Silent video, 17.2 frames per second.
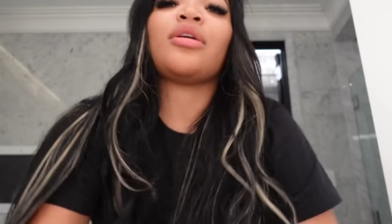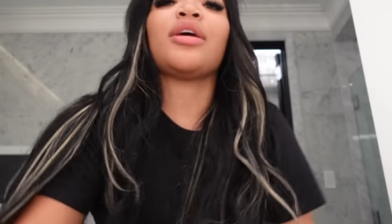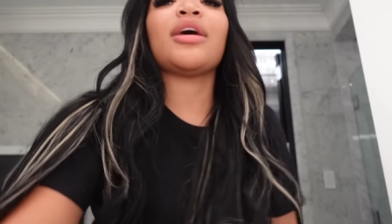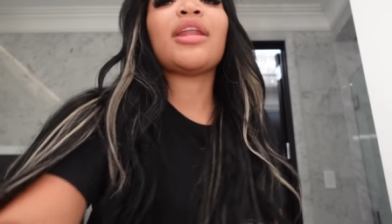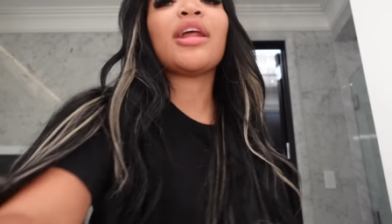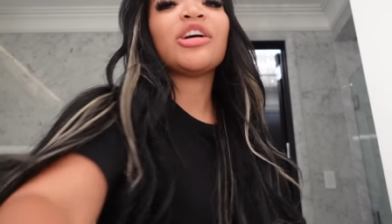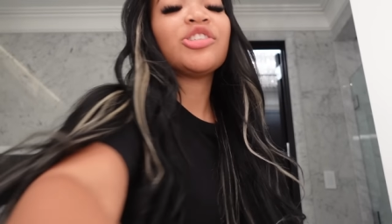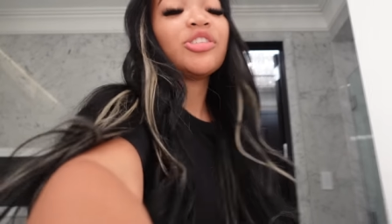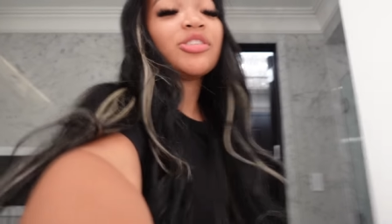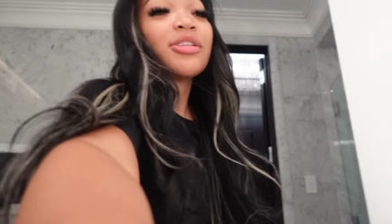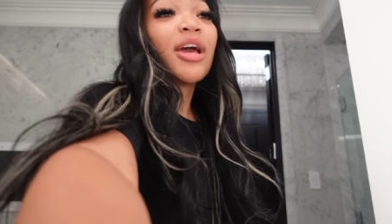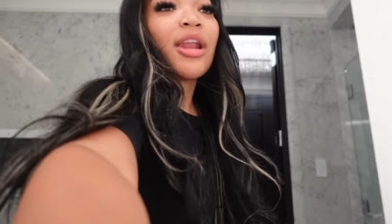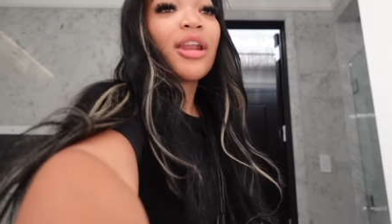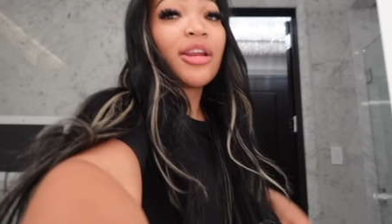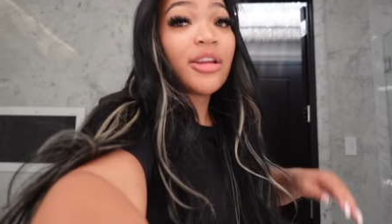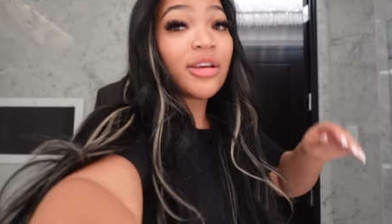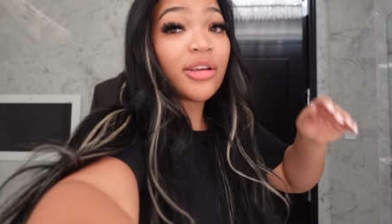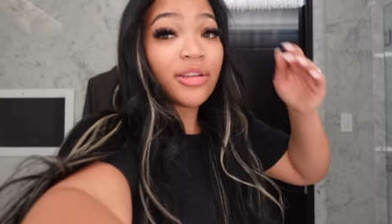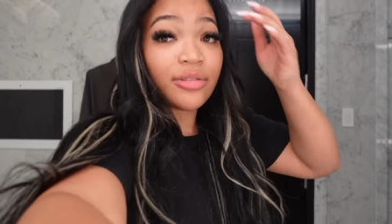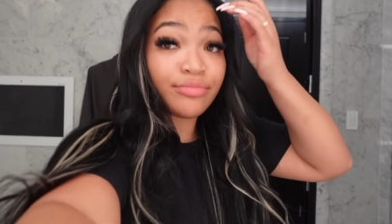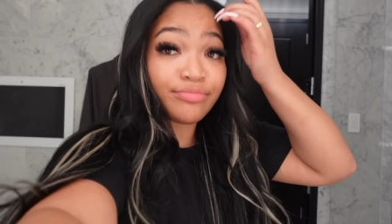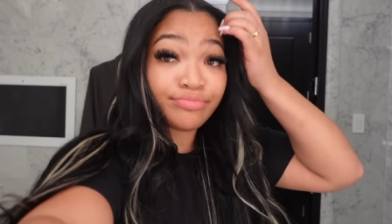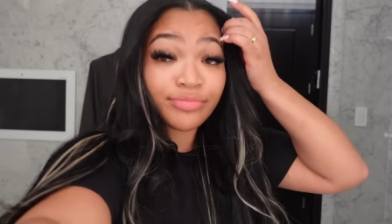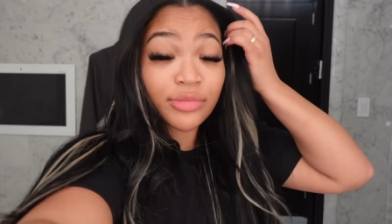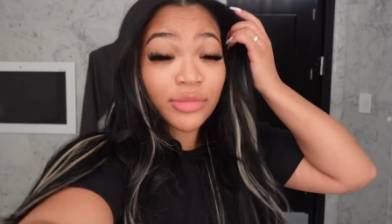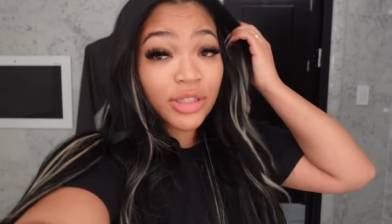And I just got it done
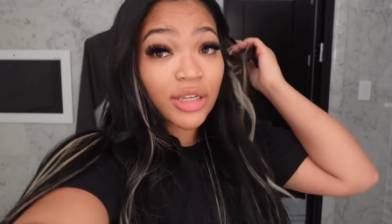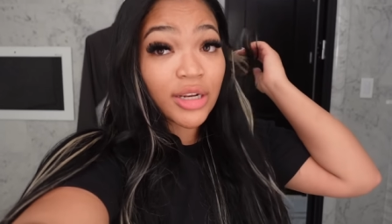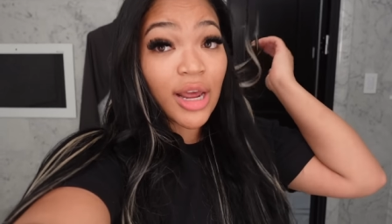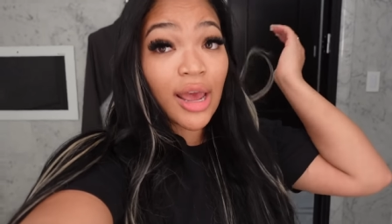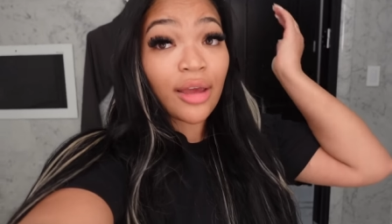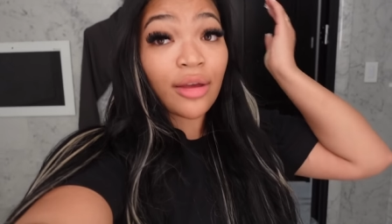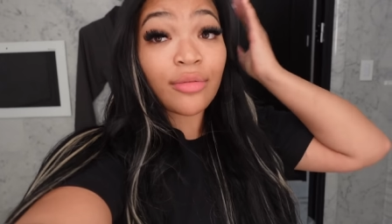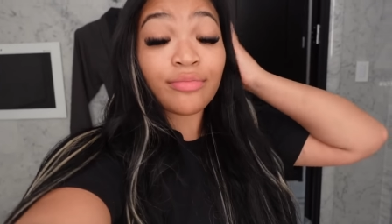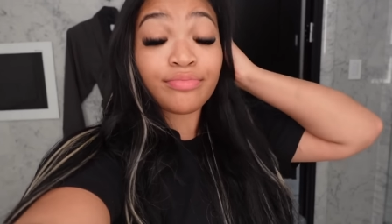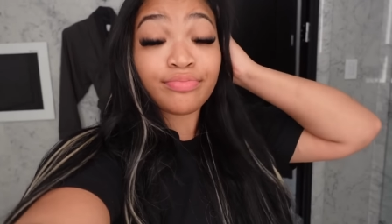today.